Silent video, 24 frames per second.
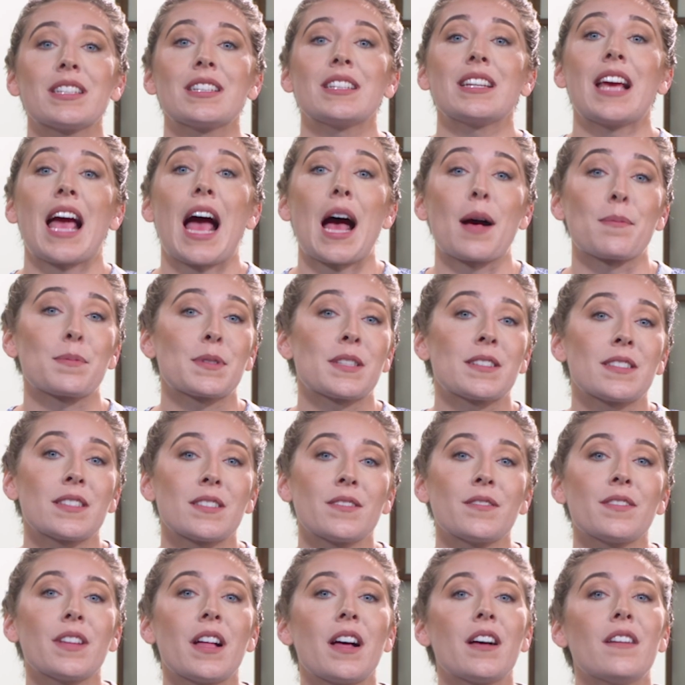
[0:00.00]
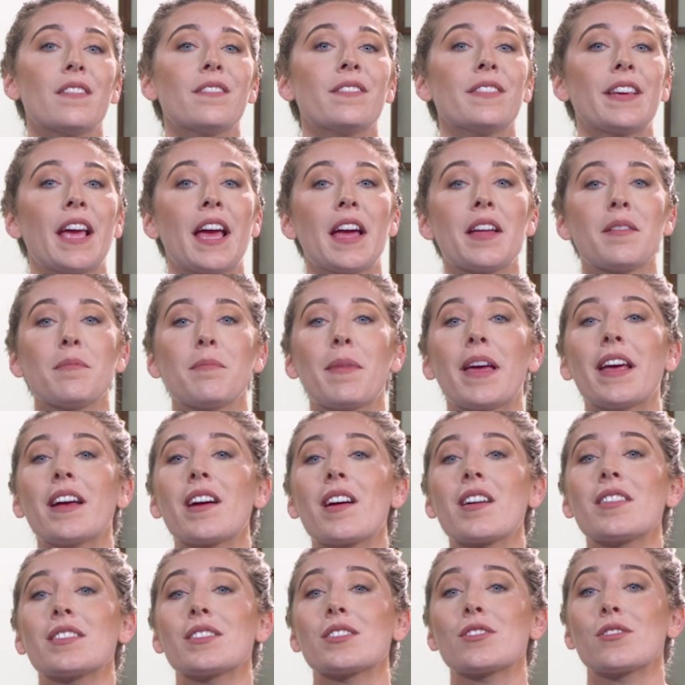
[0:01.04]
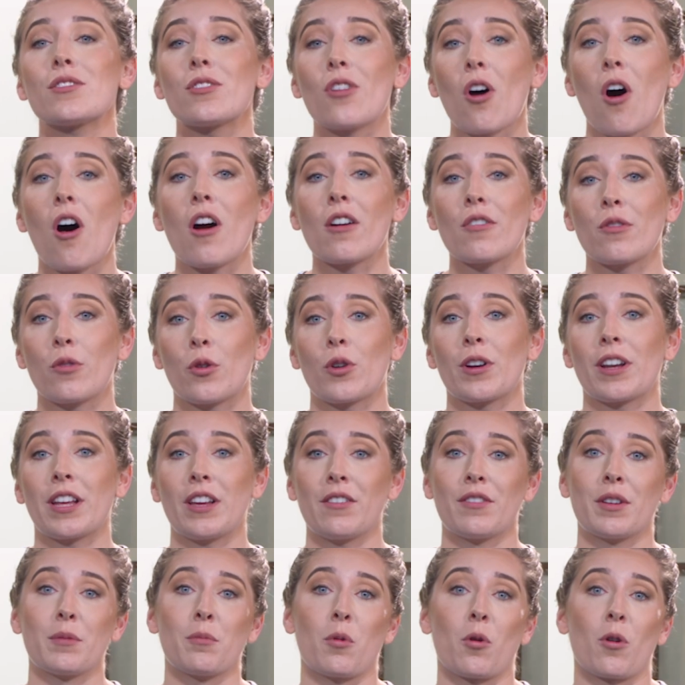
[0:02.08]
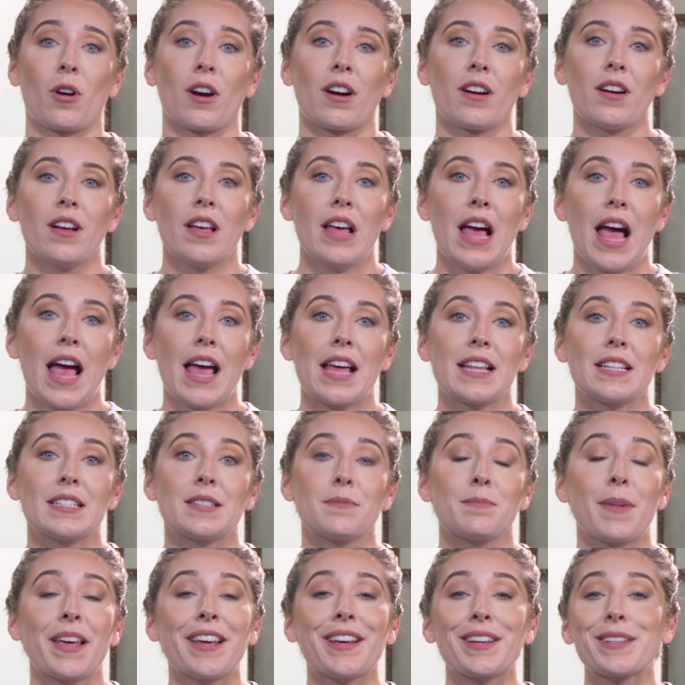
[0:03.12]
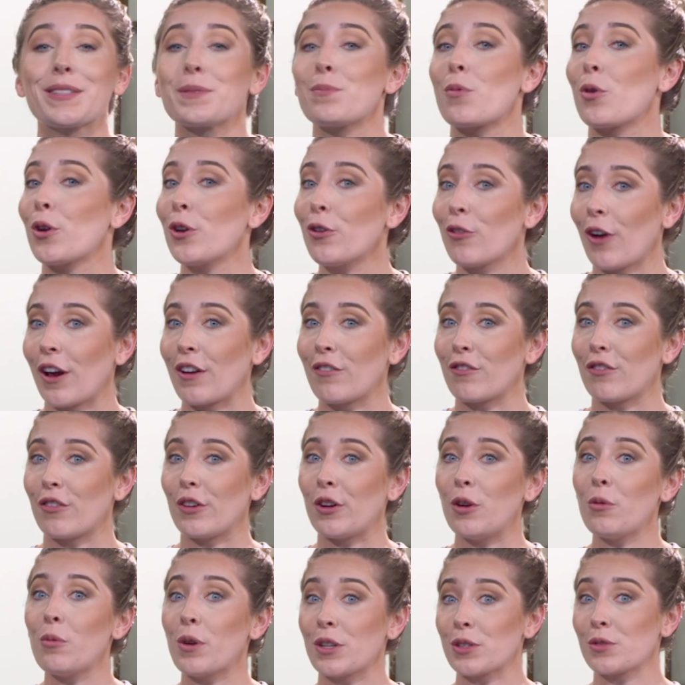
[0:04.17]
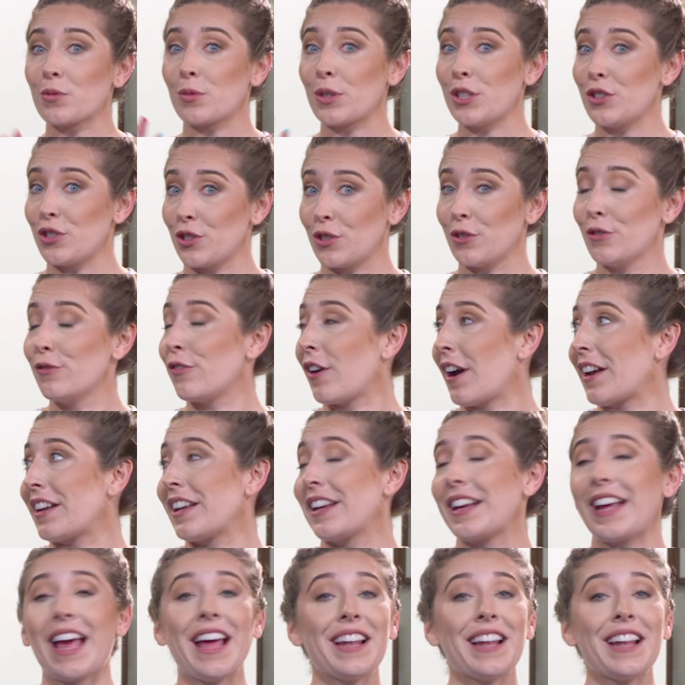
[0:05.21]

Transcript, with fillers: the absence of love can make us long for it even more and make us more grateful once we do find it